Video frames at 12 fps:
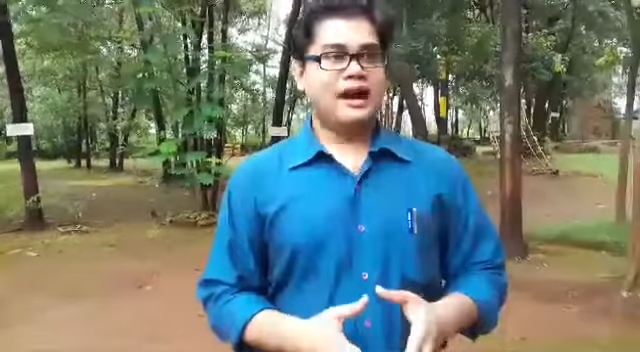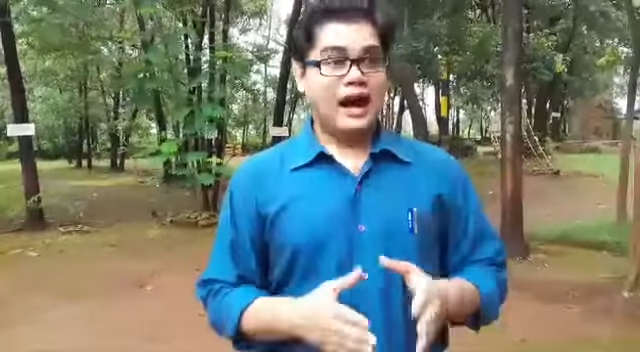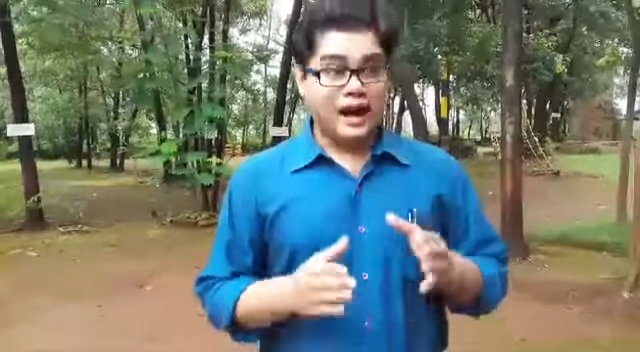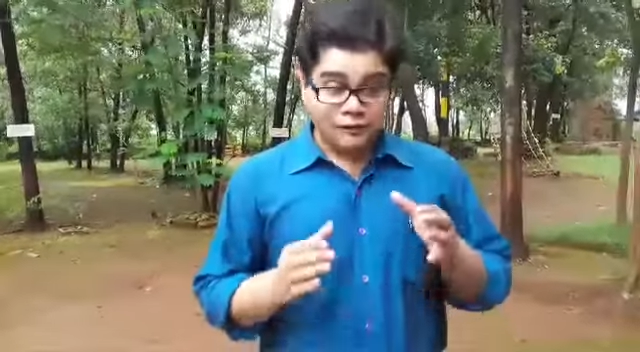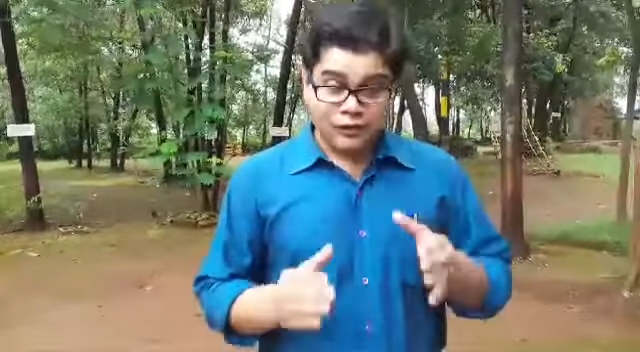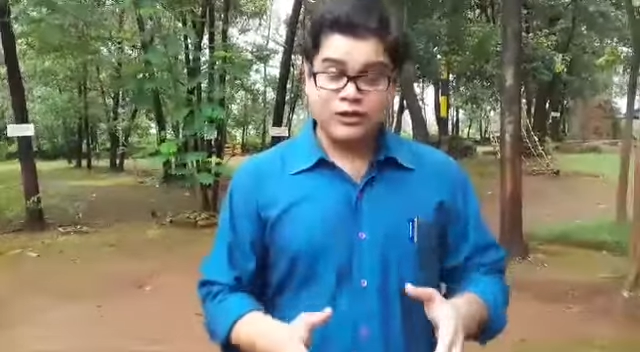
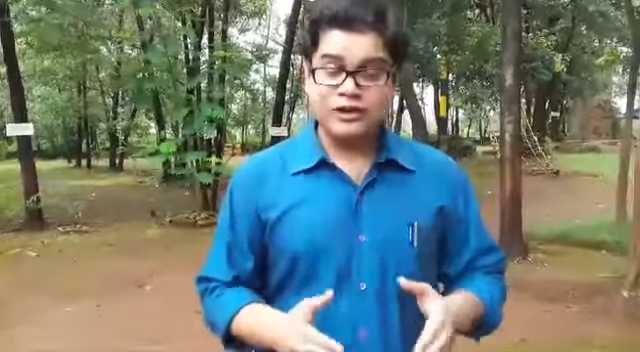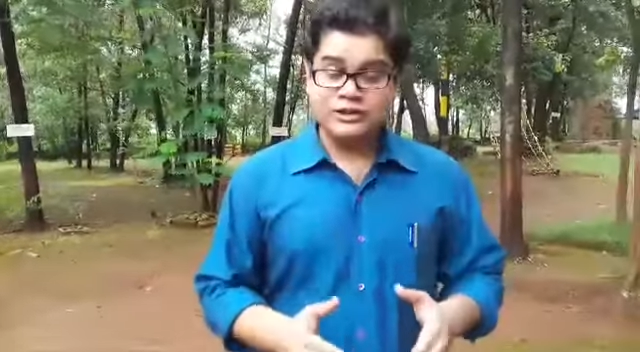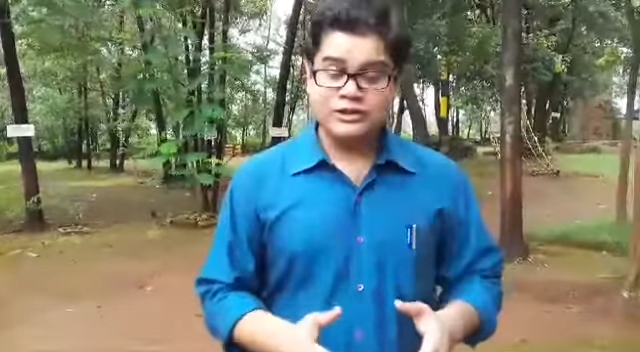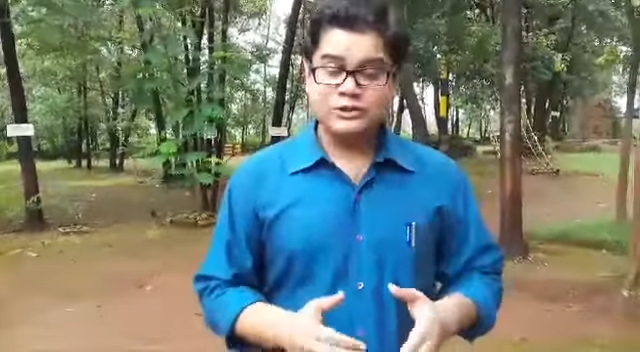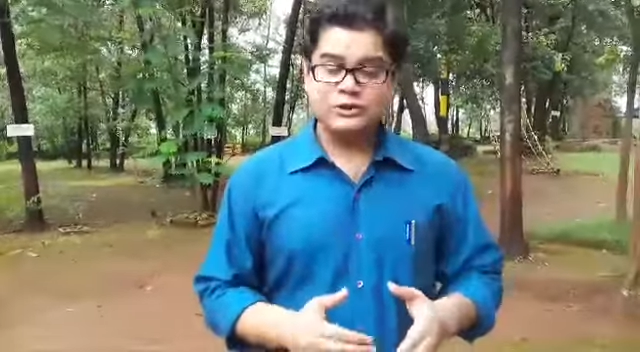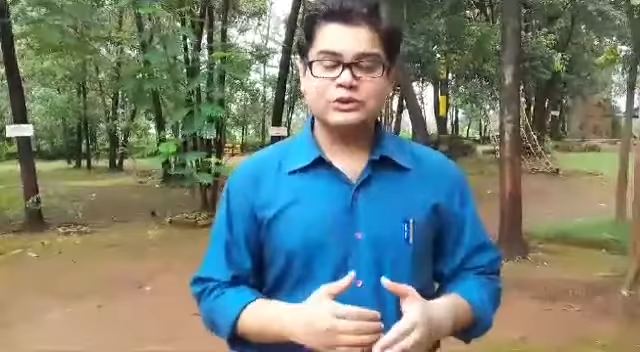after
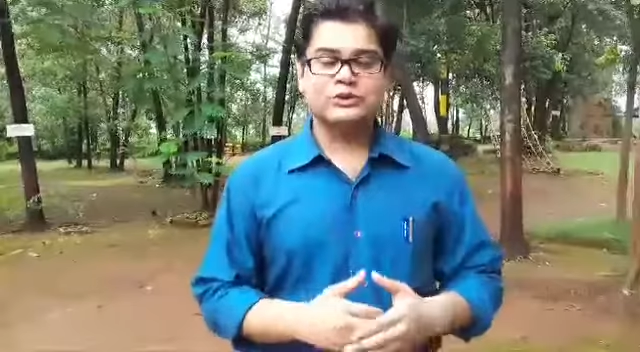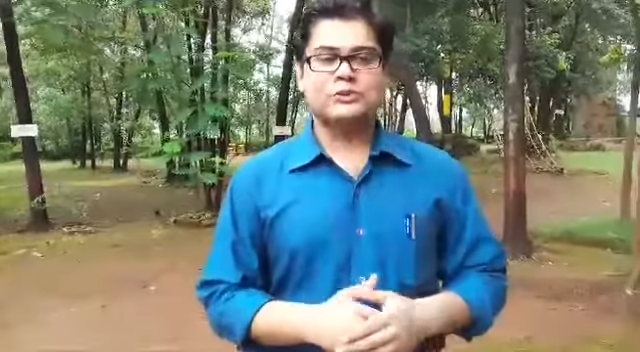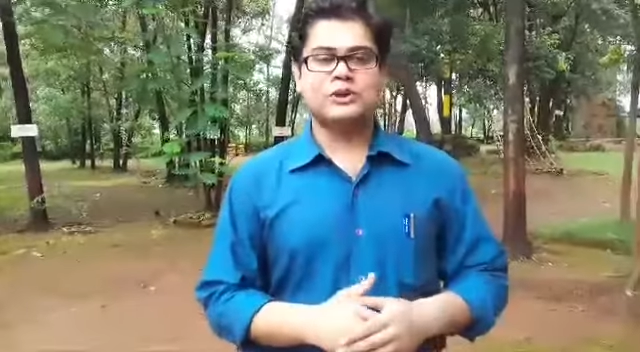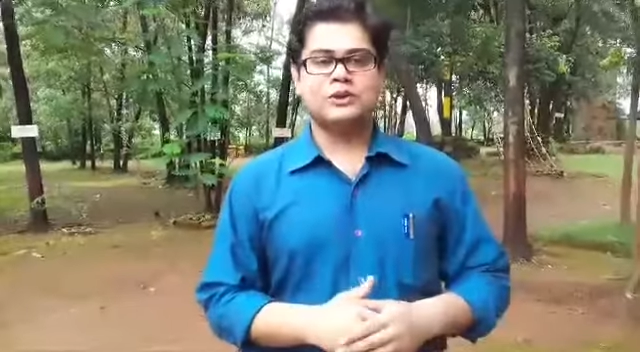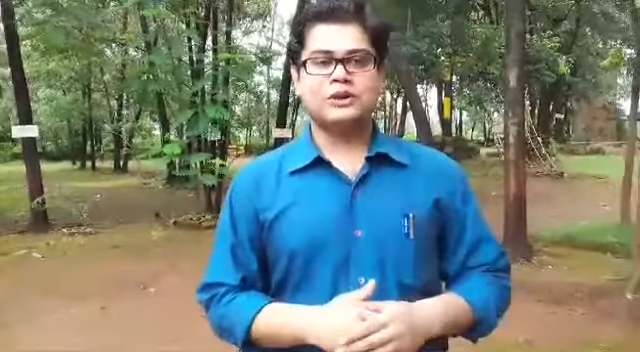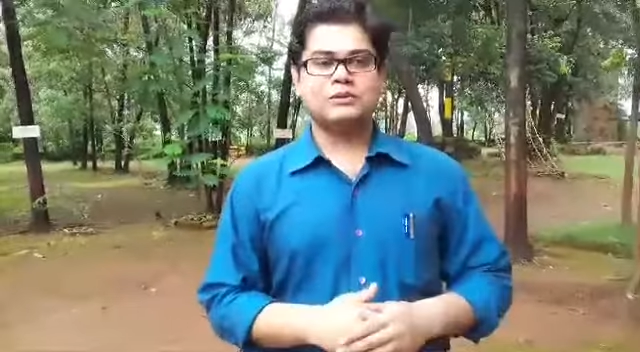reaching to this
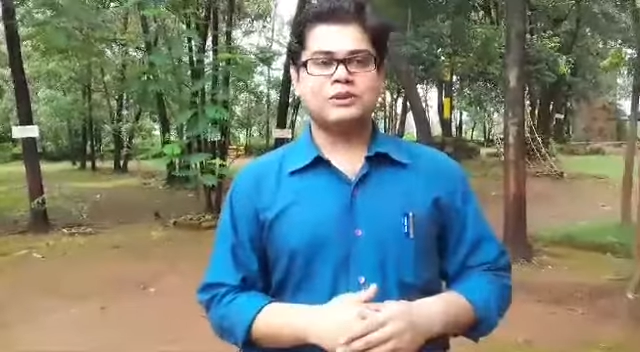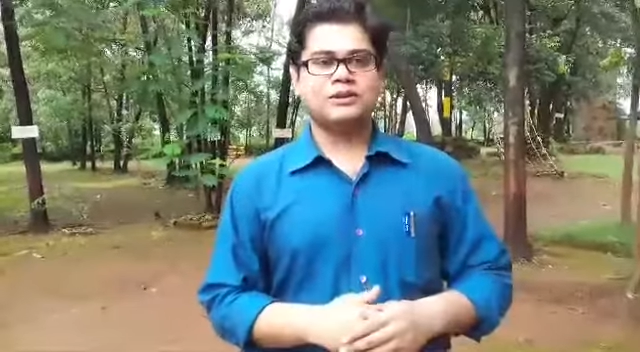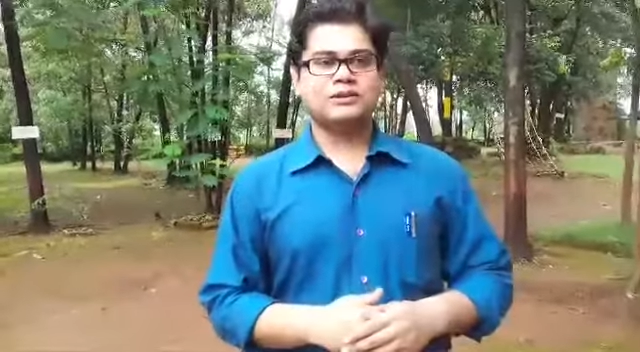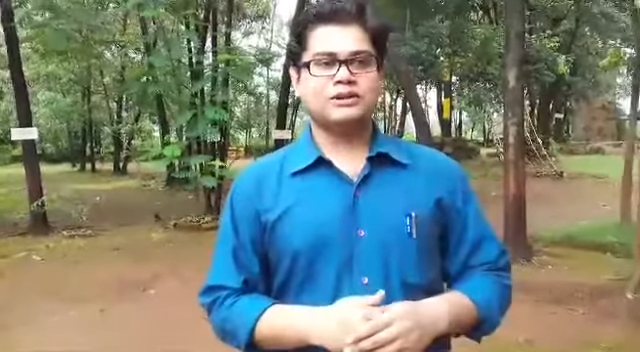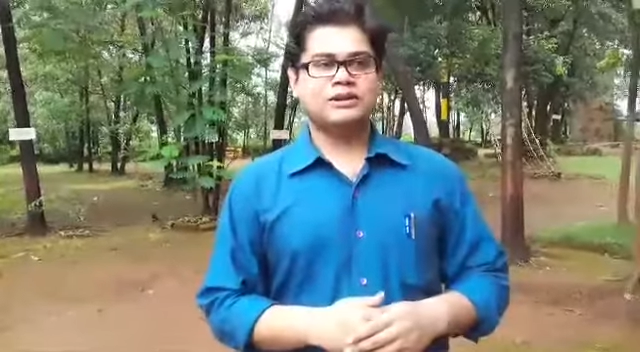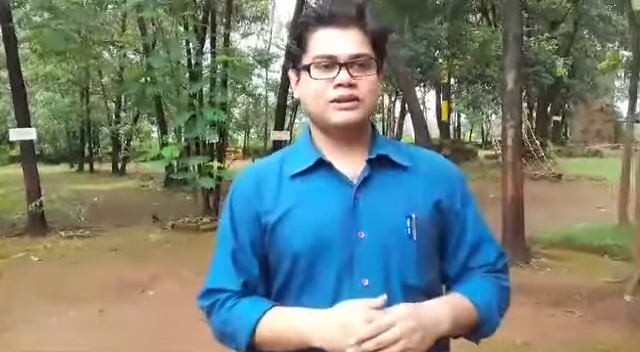particular
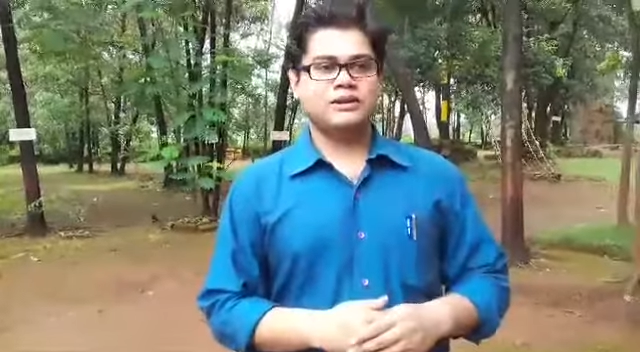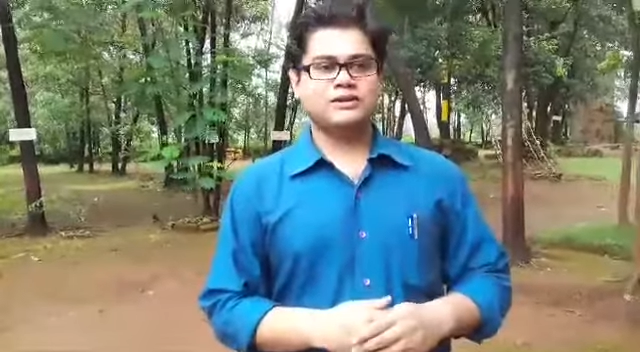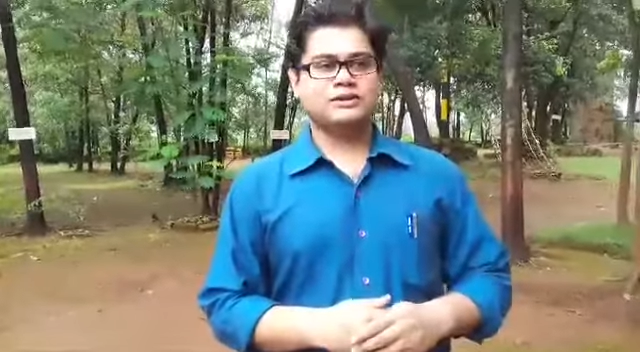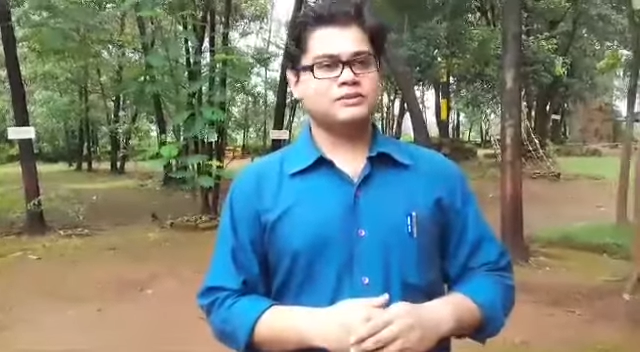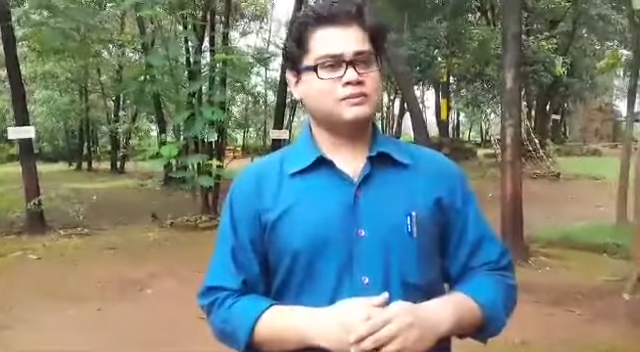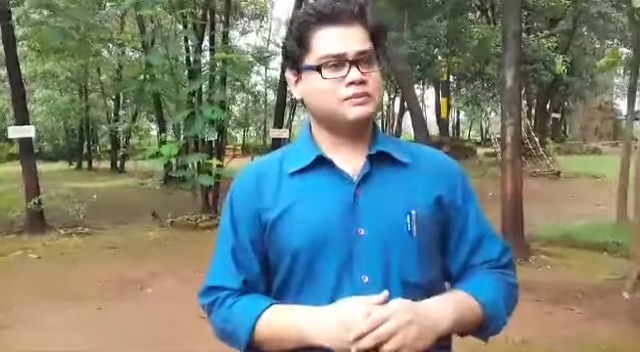place
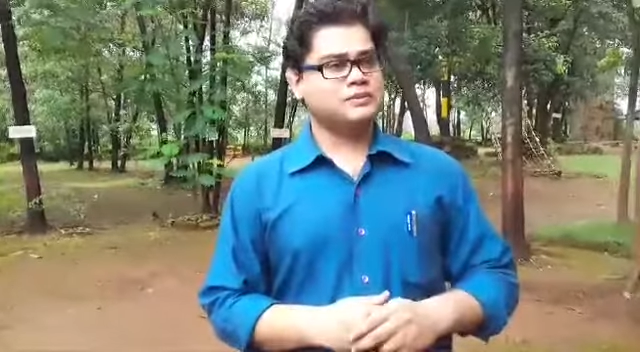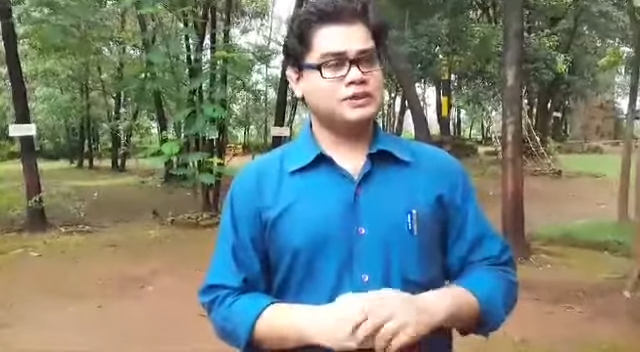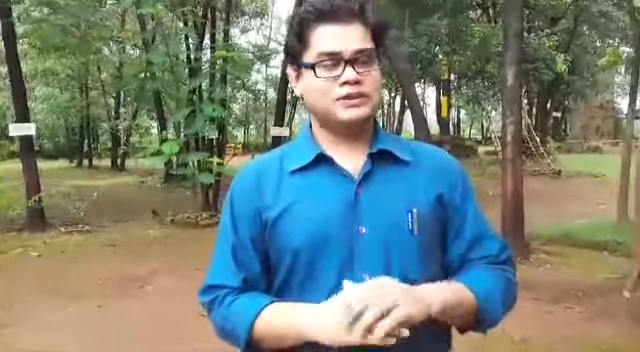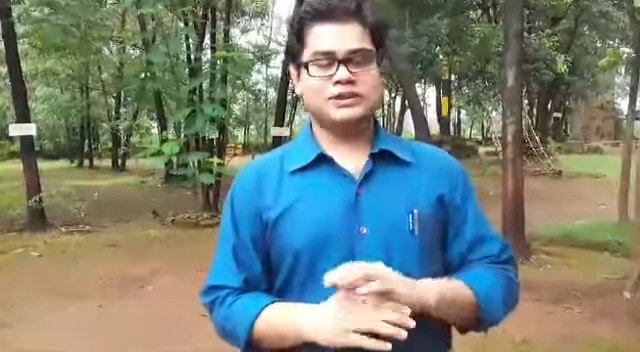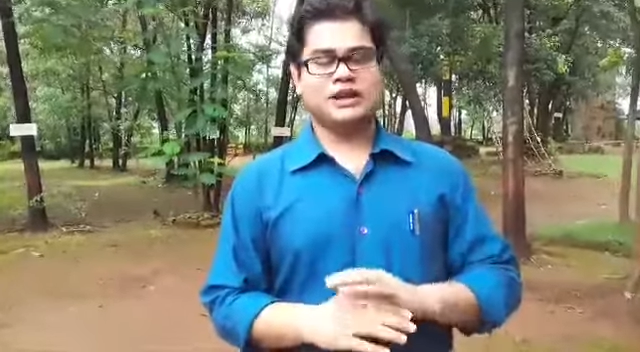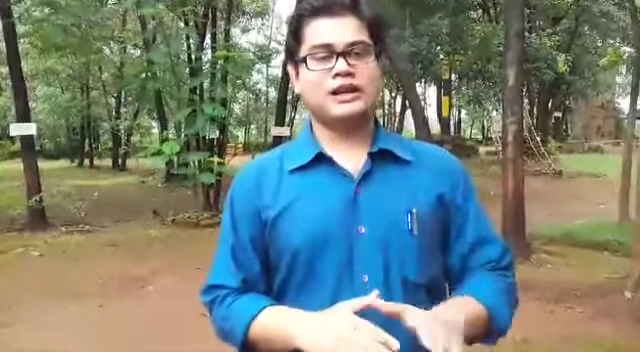is
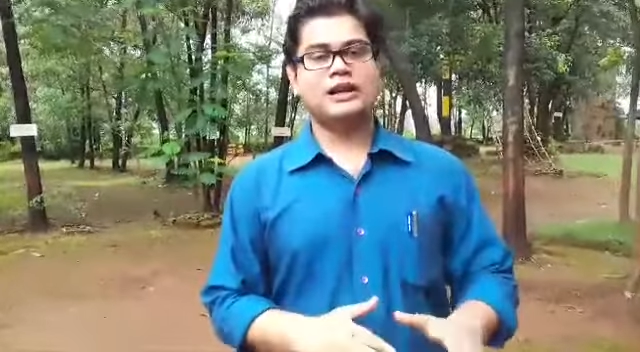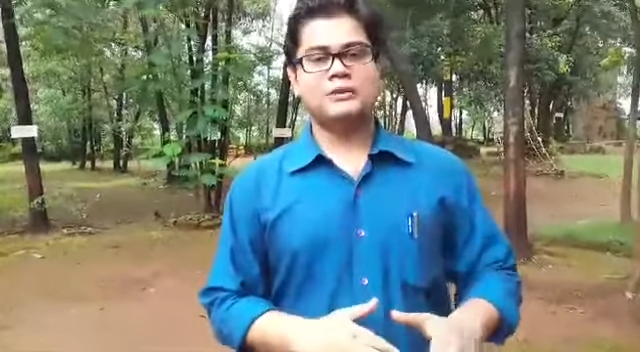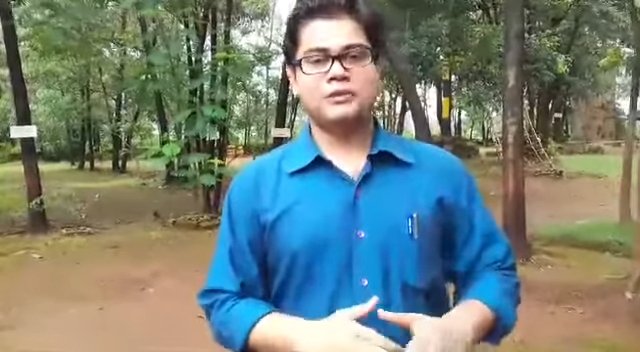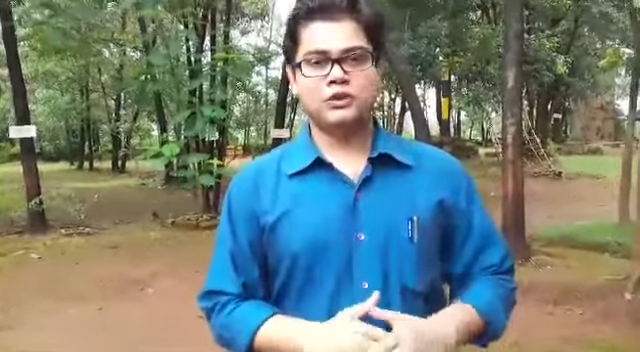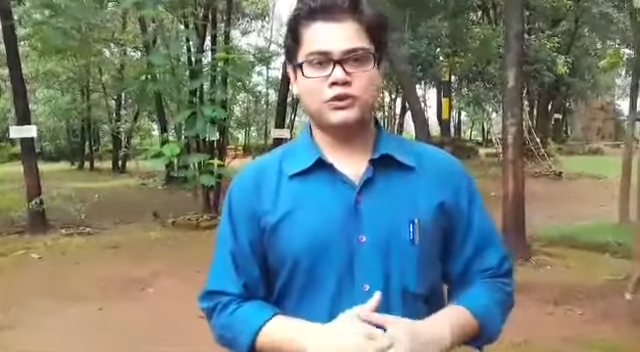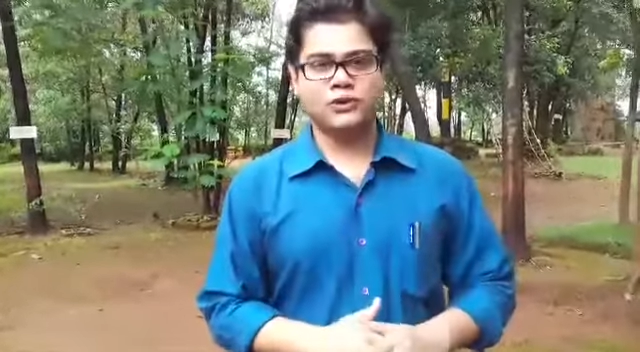stunningly
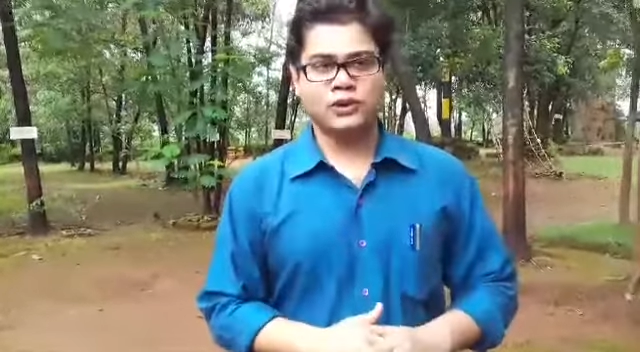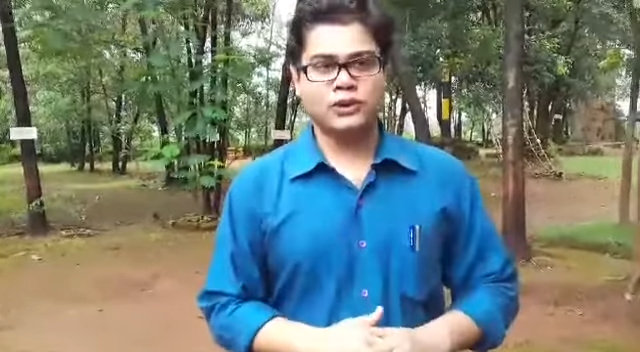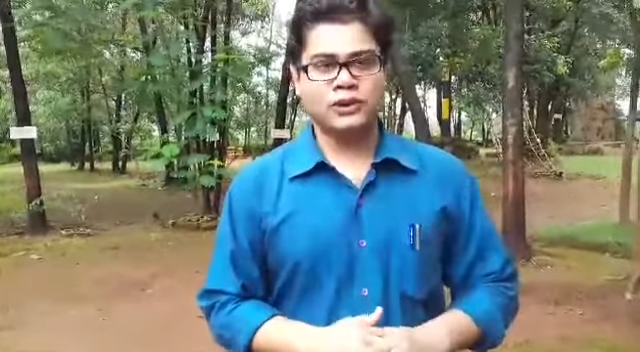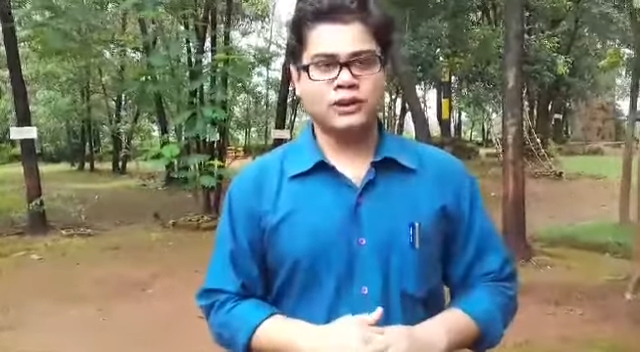beautiful.